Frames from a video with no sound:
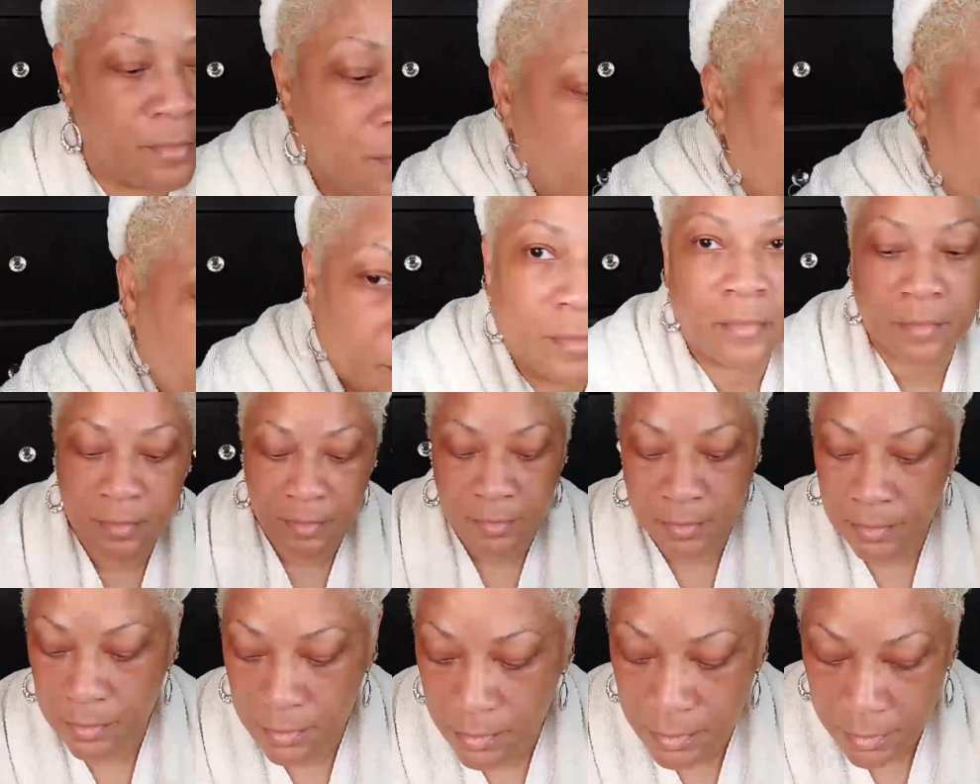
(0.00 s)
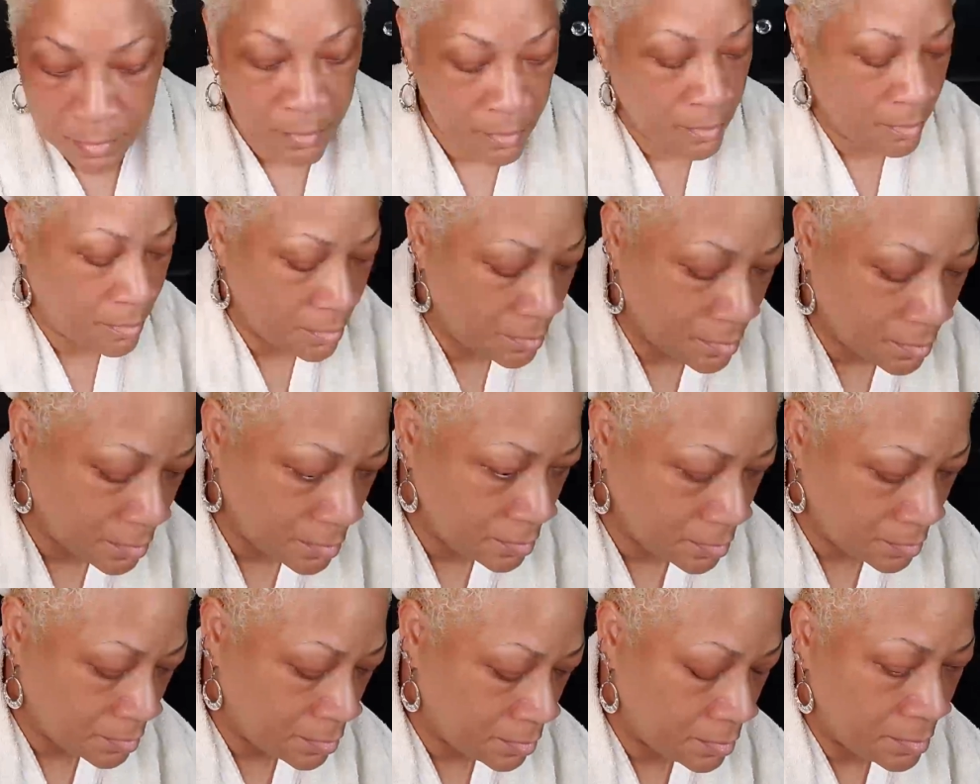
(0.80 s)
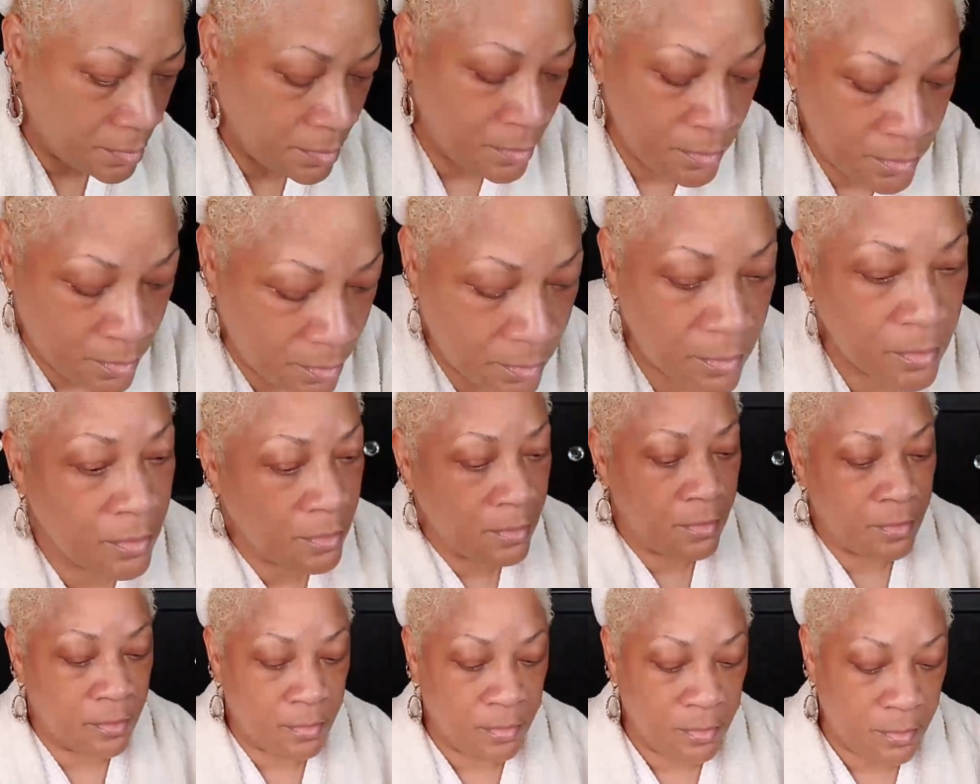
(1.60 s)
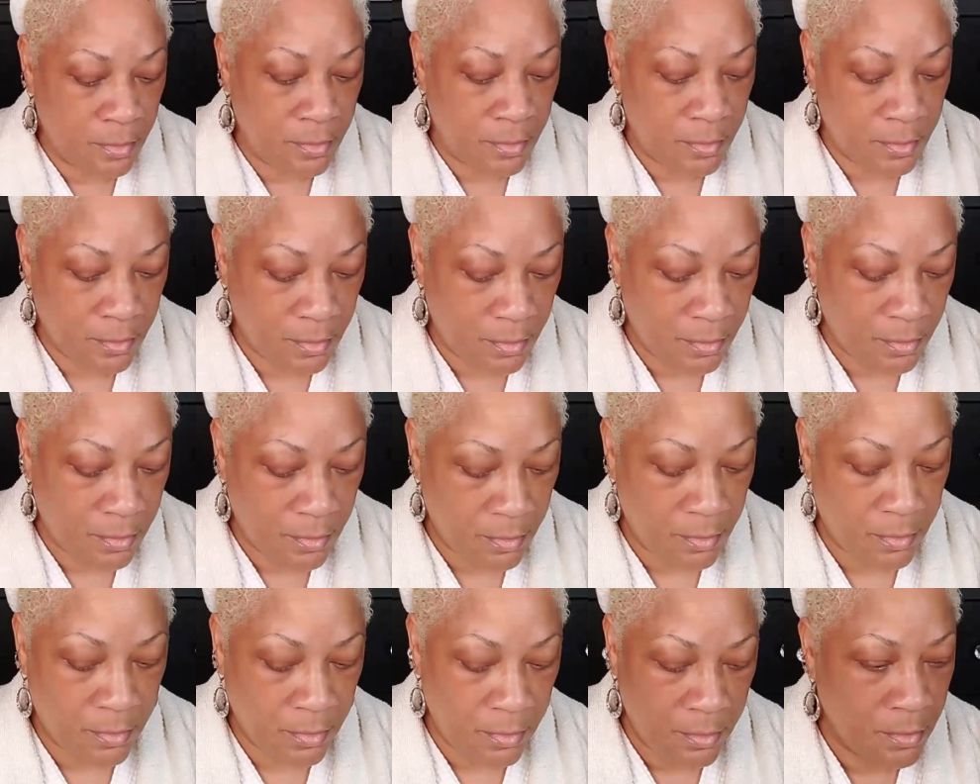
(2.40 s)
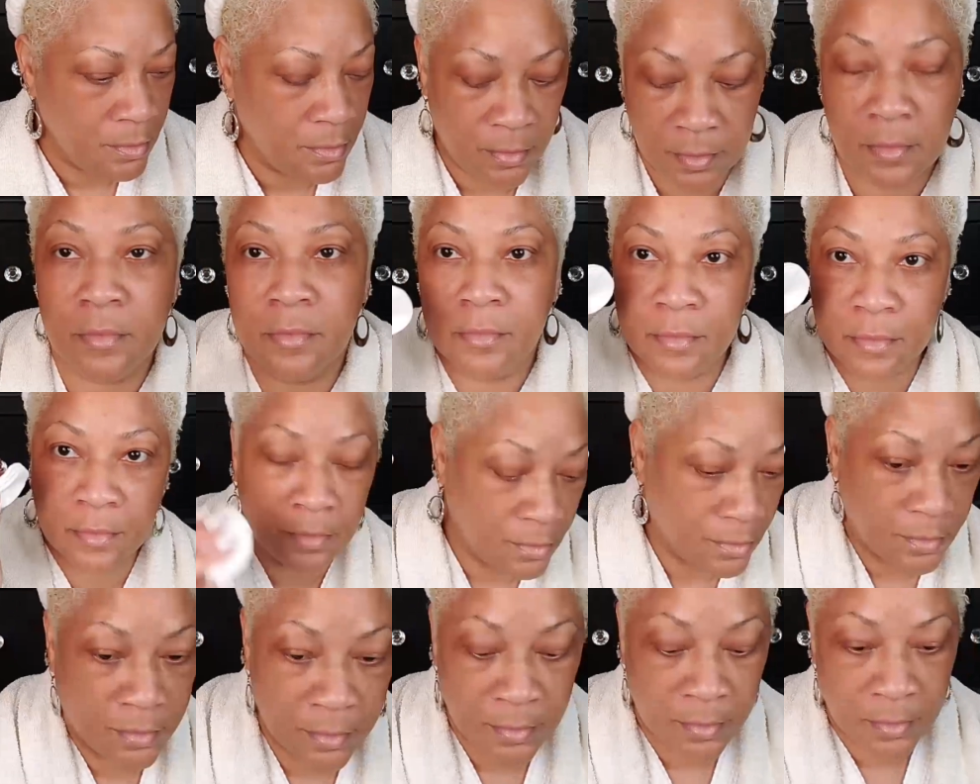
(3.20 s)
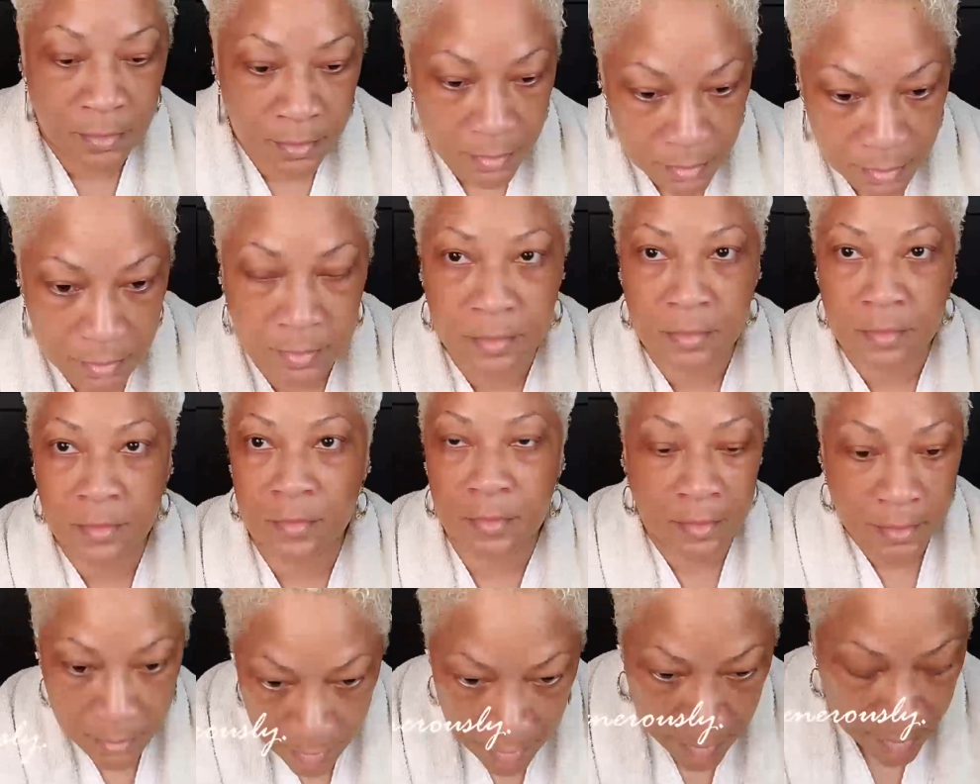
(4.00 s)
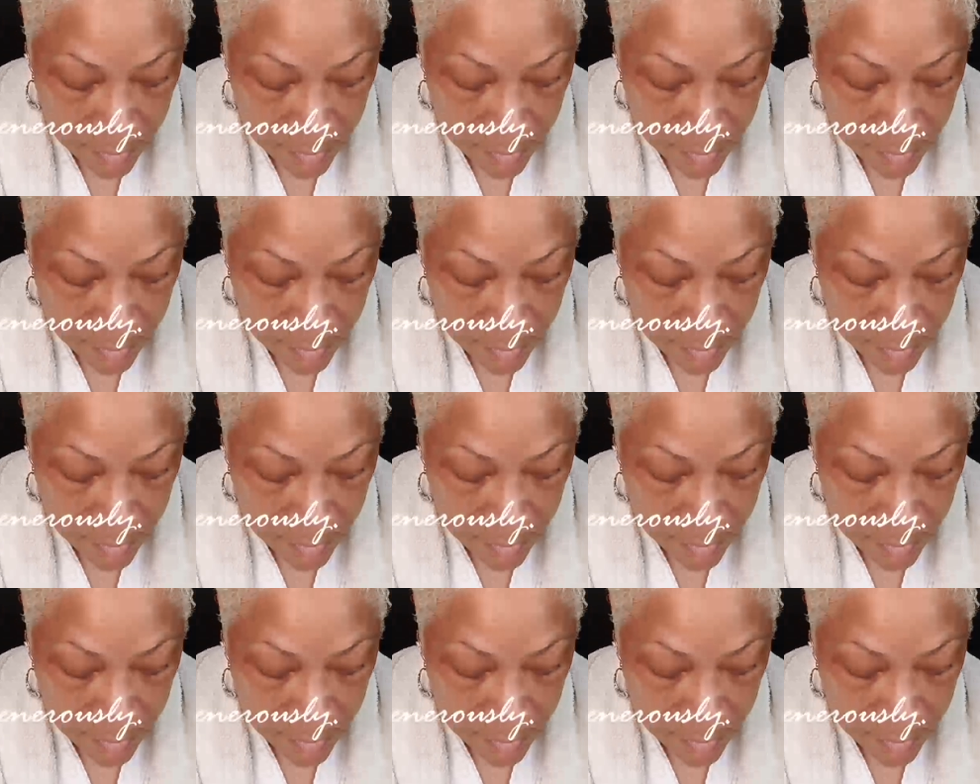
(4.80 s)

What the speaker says: roll back the years. Well, listen, let's go ahead and just apply this